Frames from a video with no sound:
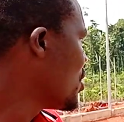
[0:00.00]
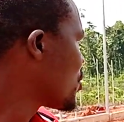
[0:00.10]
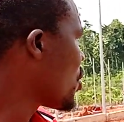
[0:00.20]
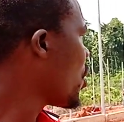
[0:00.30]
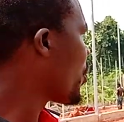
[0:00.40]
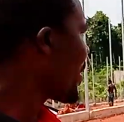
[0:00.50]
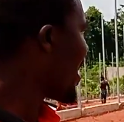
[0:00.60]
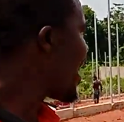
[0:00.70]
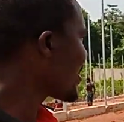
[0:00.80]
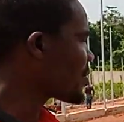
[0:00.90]
So we
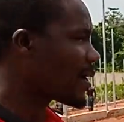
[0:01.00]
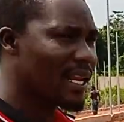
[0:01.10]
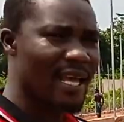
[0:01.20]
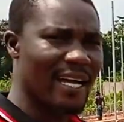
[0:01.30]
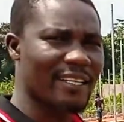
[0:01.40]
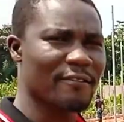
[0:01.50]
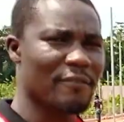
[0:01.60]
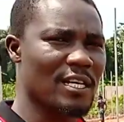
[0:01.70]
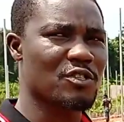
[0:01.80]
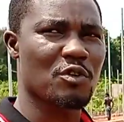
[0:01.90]
are actually at the
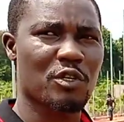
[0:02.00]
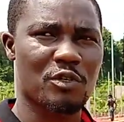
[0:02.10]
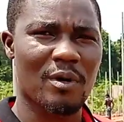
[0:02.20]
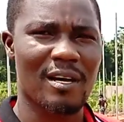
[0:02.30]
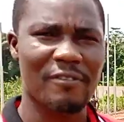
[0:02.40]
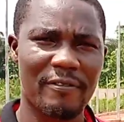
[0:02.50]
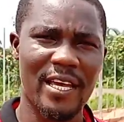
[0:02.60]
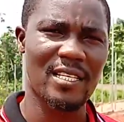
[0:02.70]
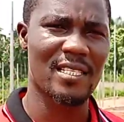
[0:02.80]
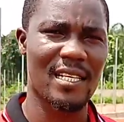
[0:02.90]
infrastructural
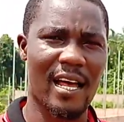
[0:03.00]
phase,